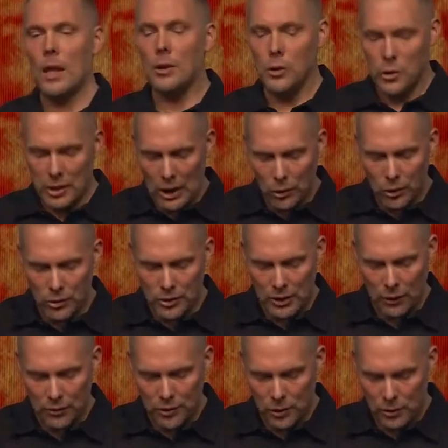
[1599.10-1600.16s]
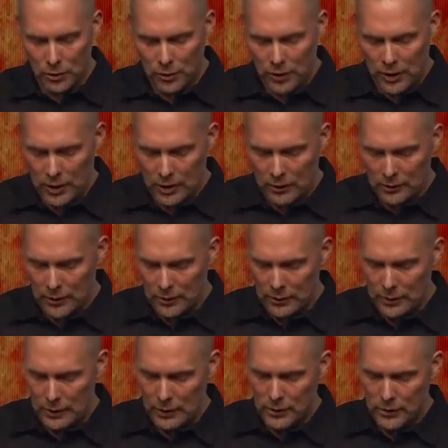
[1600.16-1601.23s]
And you tell yourself certain things,
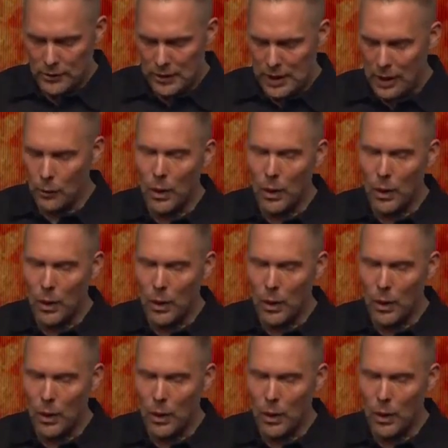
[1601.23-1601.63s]
and you say,